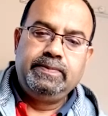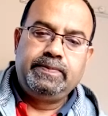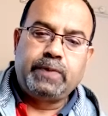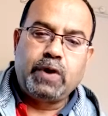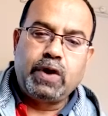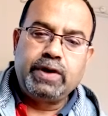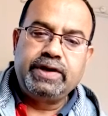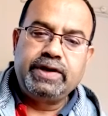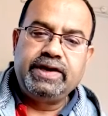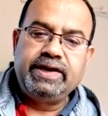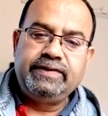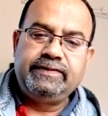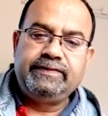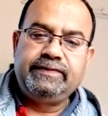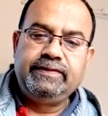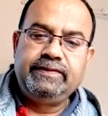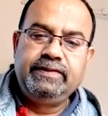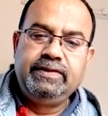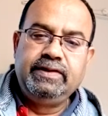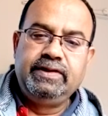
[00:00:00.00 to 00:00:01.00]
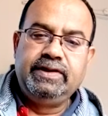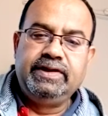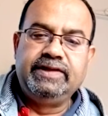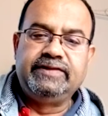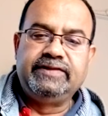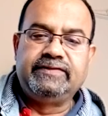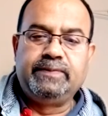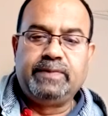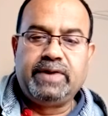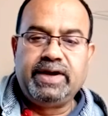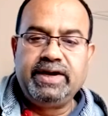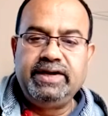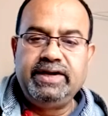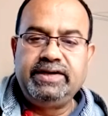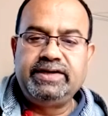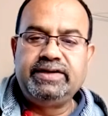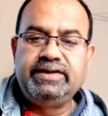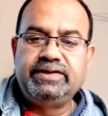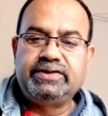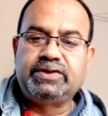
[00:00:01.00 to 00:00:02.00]
Progress is
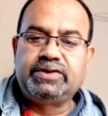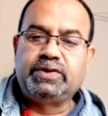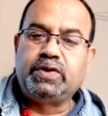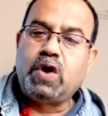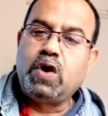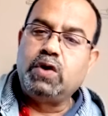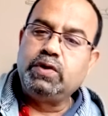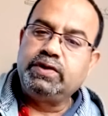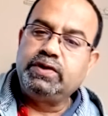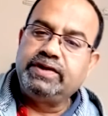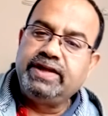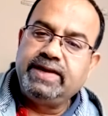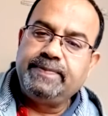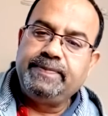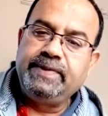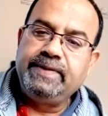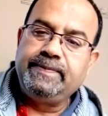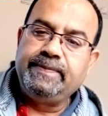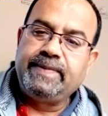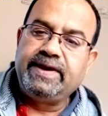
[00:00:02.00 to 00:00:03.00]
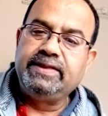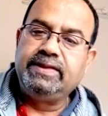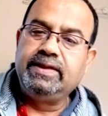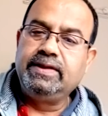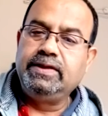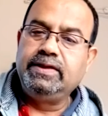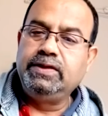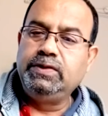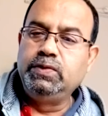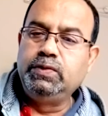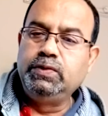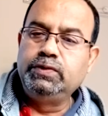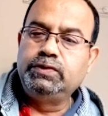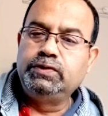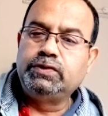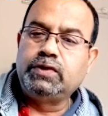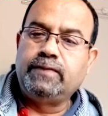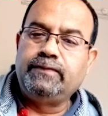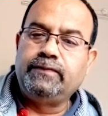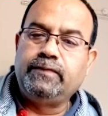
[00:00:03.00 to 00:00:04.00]
monitored throughout therapy by the
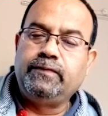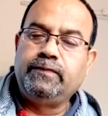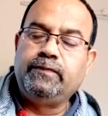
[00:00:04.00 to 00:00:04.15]
use of